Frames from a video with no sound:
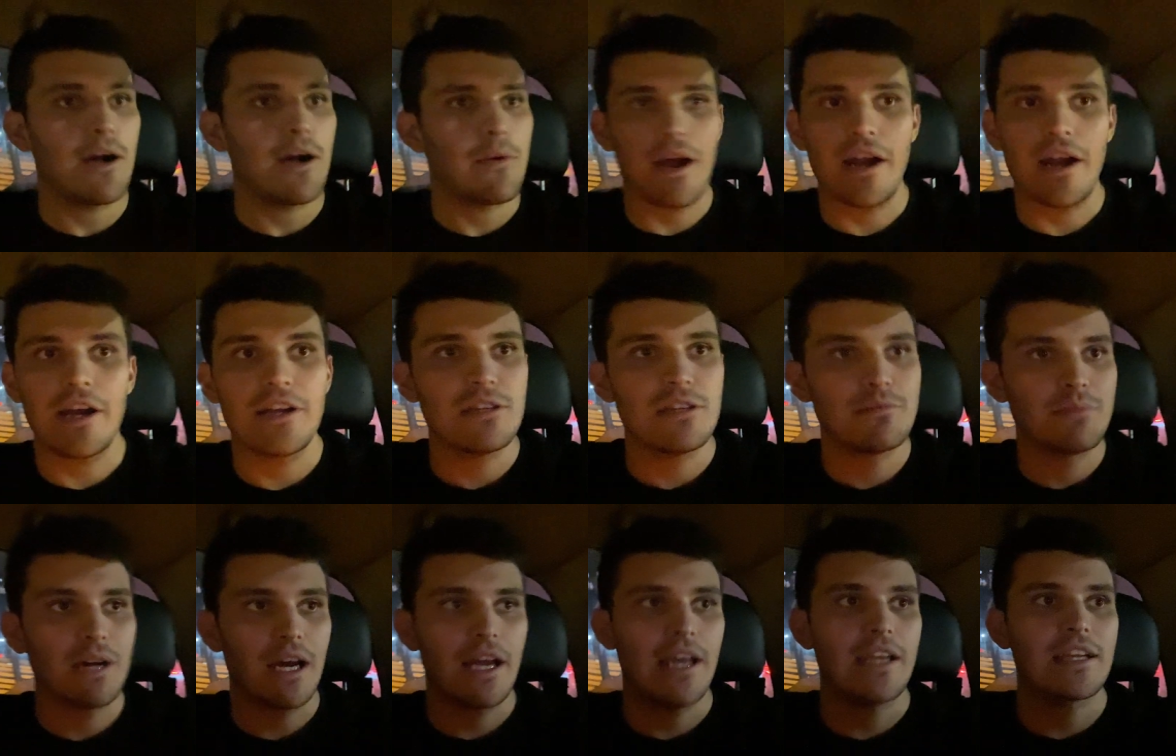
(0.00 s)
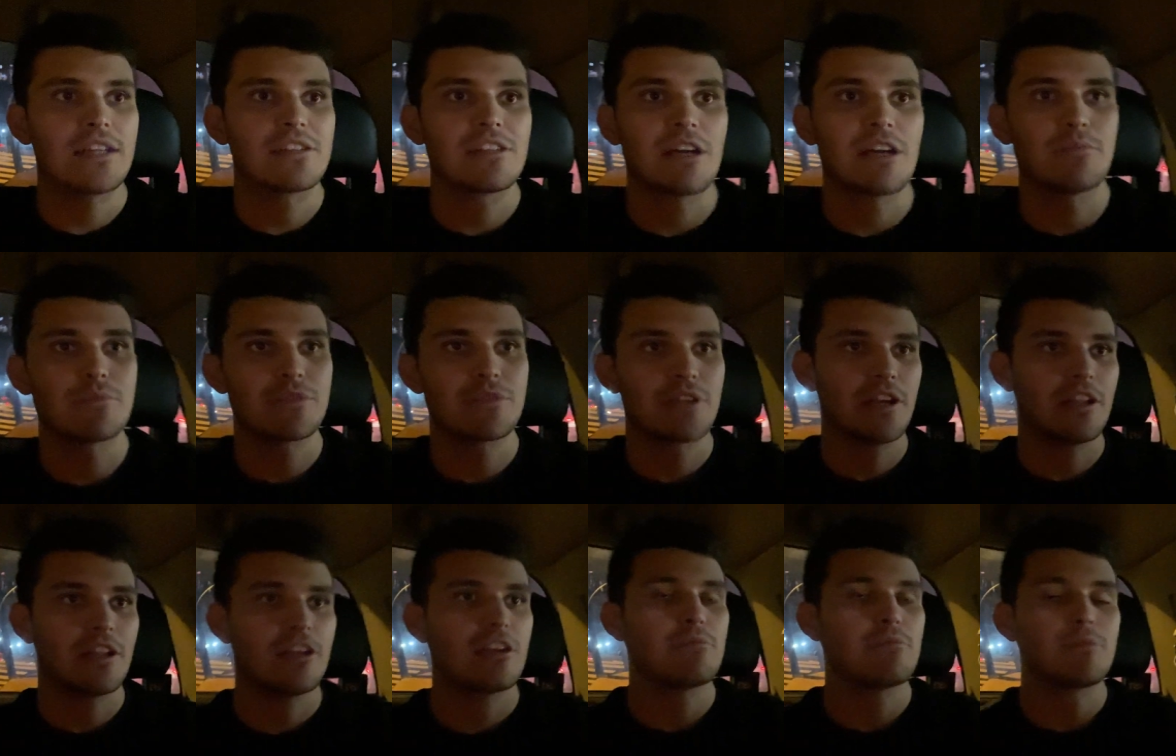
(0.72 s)
why aren't you buying a dump
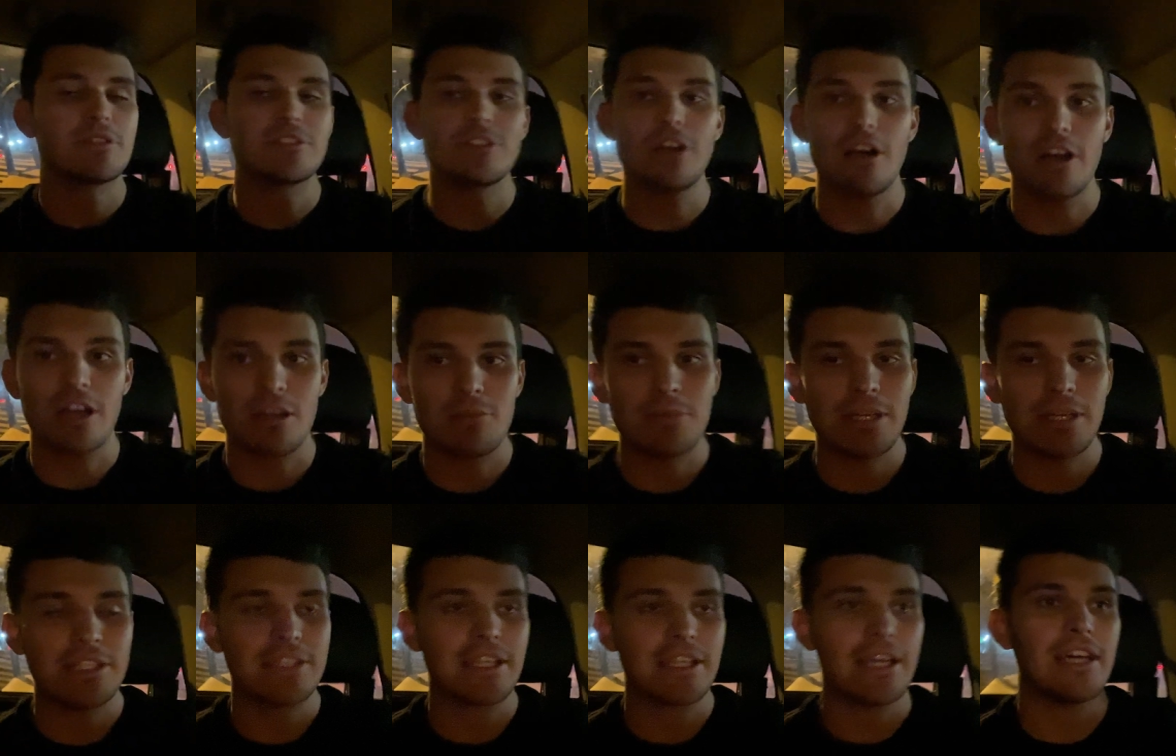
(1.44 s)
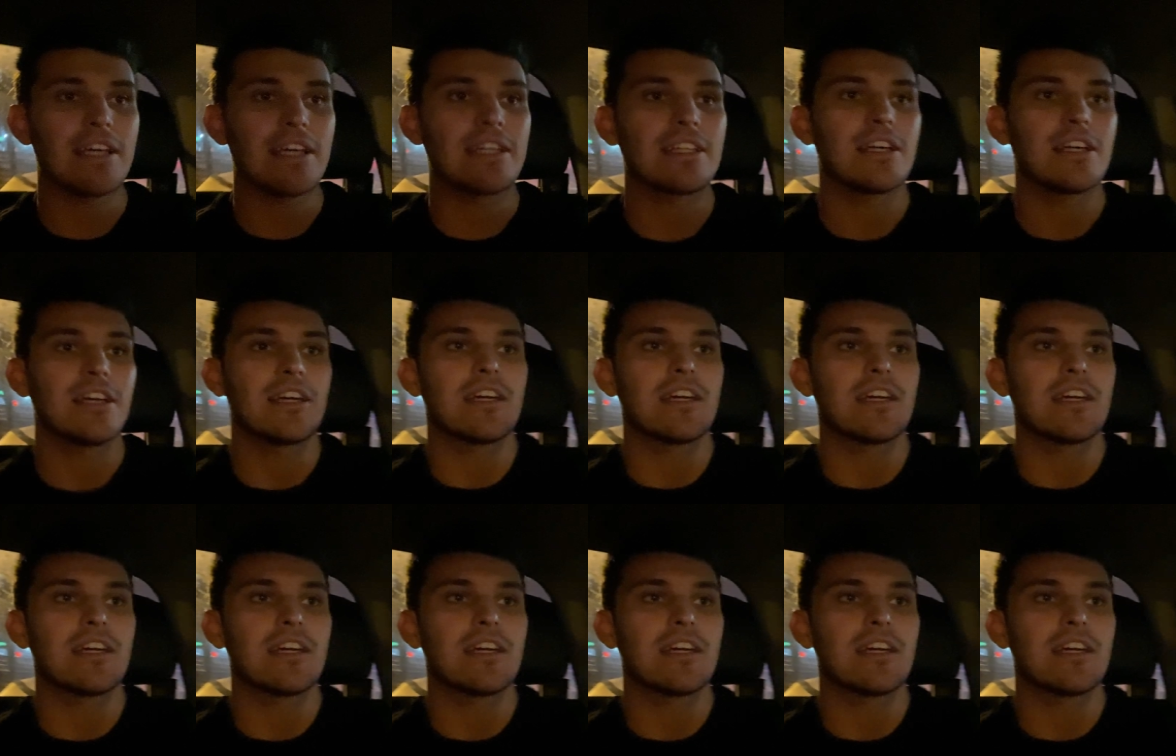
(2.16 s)
trailer? You've been talking about that.